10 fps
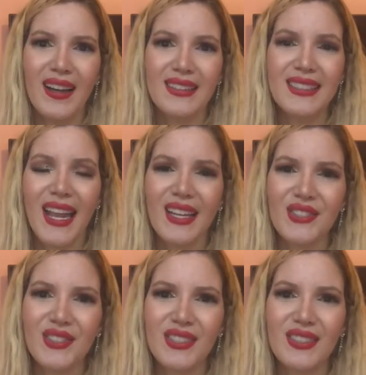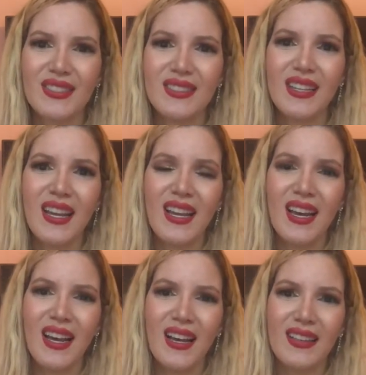dancers,
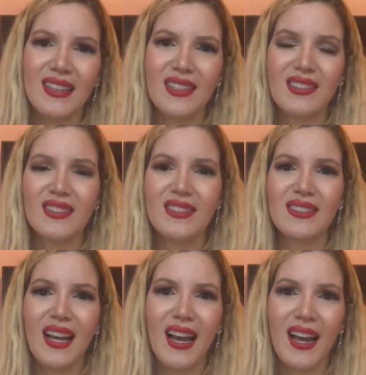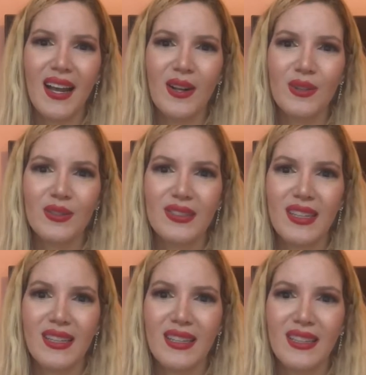dancer styles,
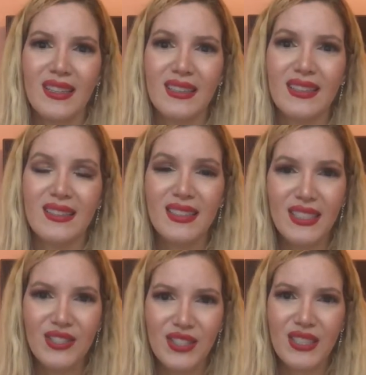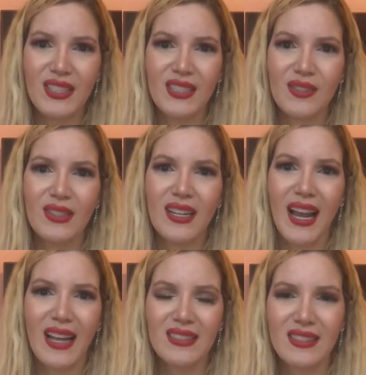and the teaching, the
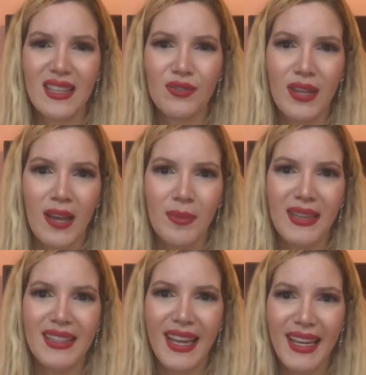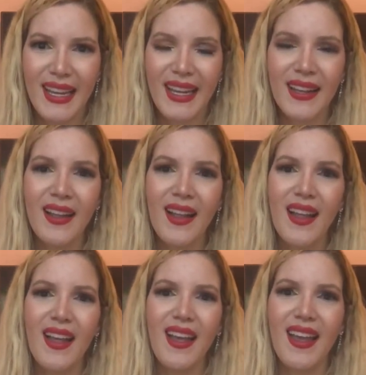classes that we have been taking.
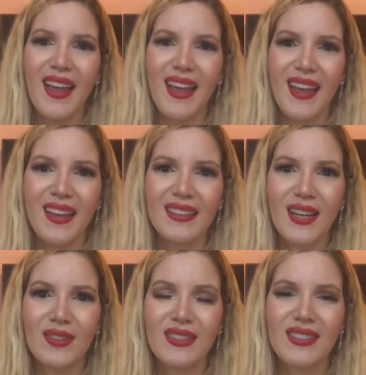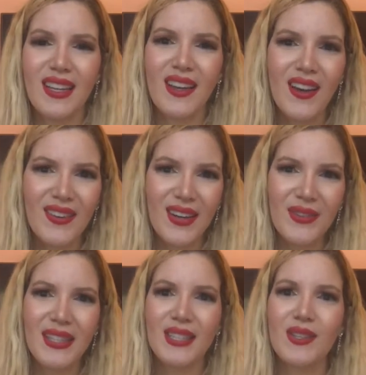And I was saying, oh, I
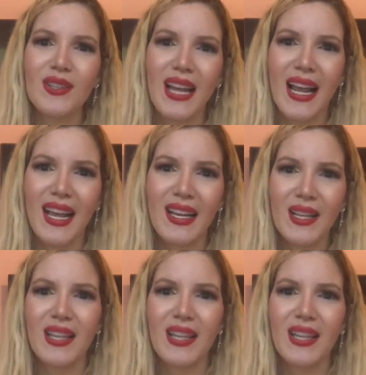really don't like